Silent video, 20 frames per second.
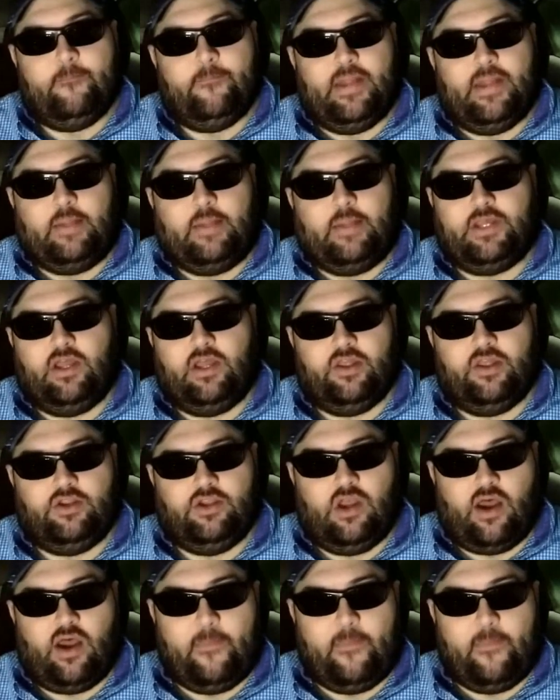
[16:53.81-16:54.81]
But I'm telling
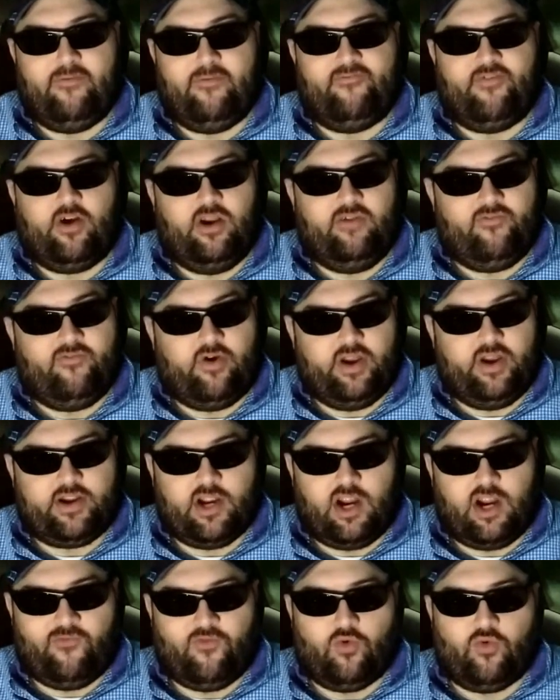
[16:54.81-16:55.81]
you, I'd be very very
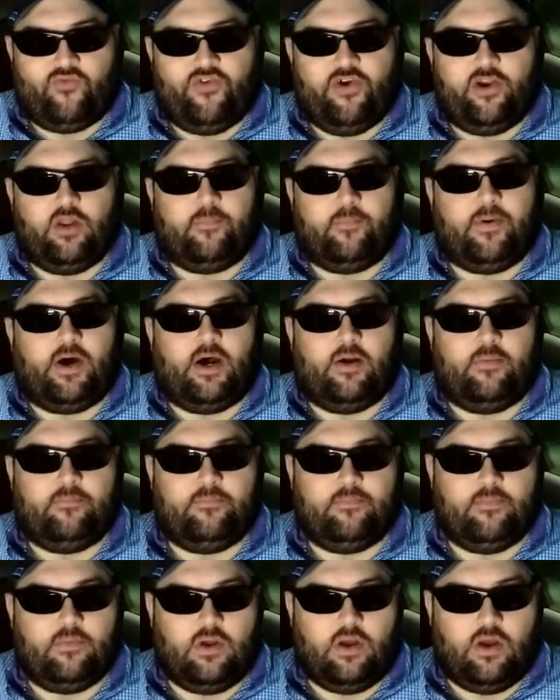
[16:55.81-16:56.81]
careful with Freedom Pop
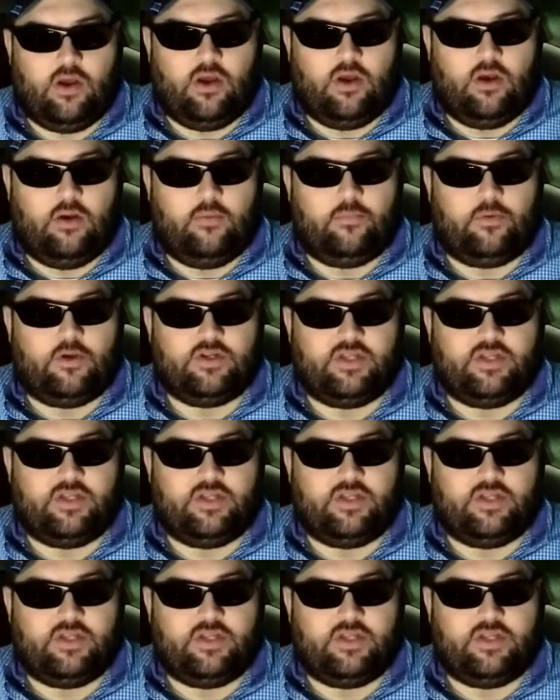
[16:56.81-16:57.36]
because um,